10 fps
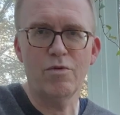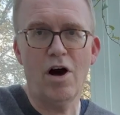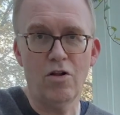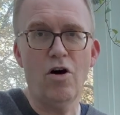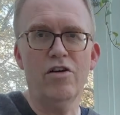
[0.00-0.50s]

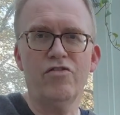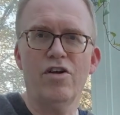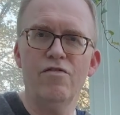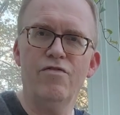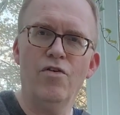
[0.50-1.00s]
a lot of
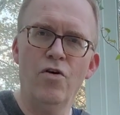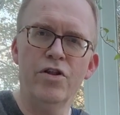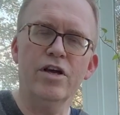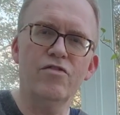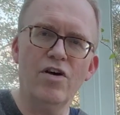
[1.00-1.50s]
stuff on the
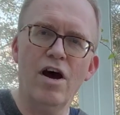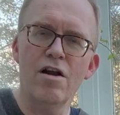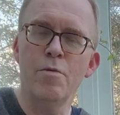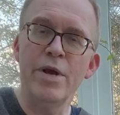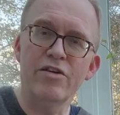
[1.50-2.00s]
guitar
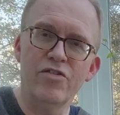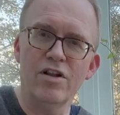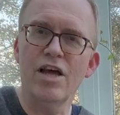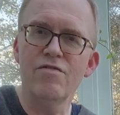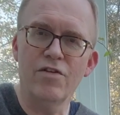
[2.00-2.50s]
and makes your
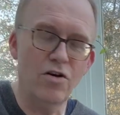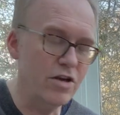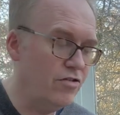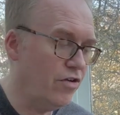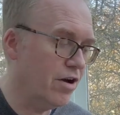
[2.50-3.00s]
life a lot
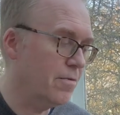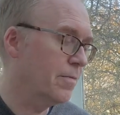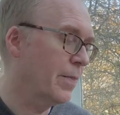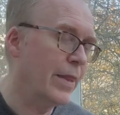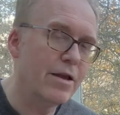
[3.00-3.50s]
easier.
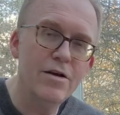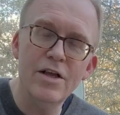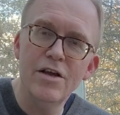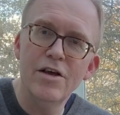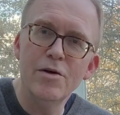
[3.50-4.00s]

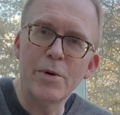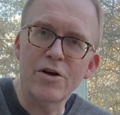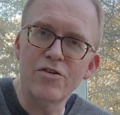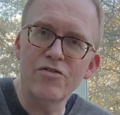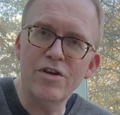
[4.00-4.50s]

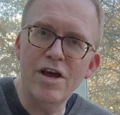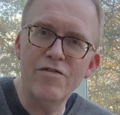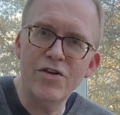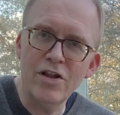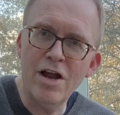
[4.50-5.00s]
Because if
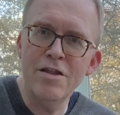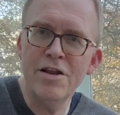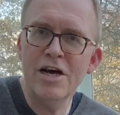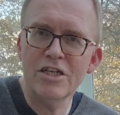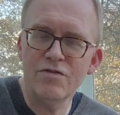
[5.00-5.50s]
you learn the
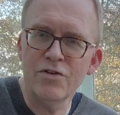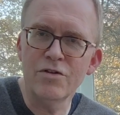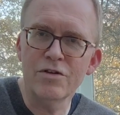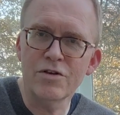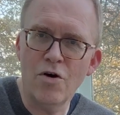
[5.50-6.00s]

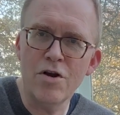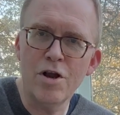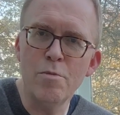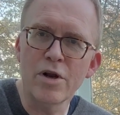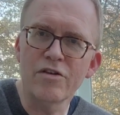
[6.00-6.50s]
Nashville chord
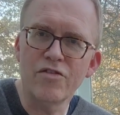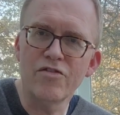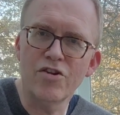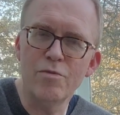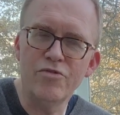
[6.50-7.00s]
numbering
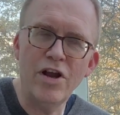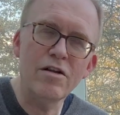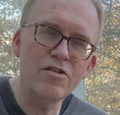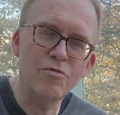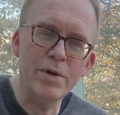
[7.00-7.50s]
system,
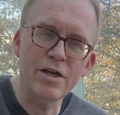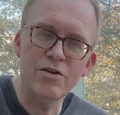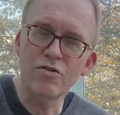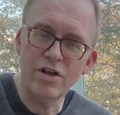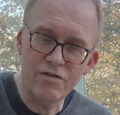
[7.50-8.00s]
generally speaking,
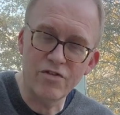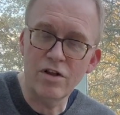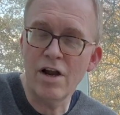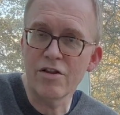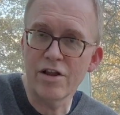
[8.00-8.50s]
you only have to
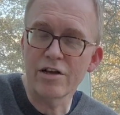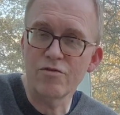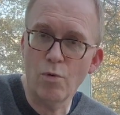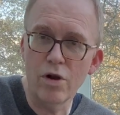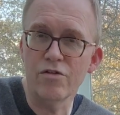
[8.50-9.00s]
learn things
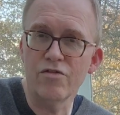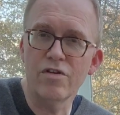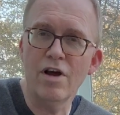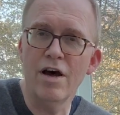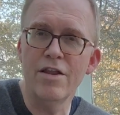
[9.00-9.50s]
once,
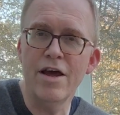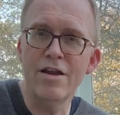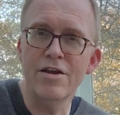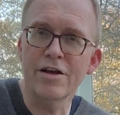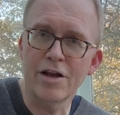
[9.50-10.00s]
and
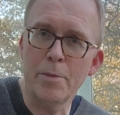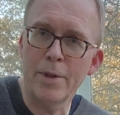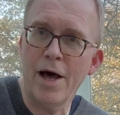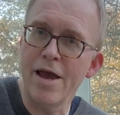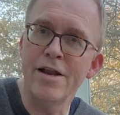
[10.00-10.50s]
then you can
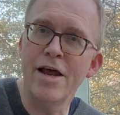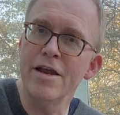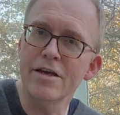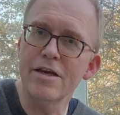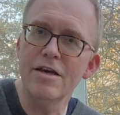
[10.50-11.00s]
apply it in any
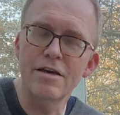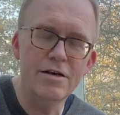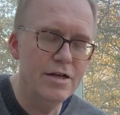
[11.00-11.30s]
key.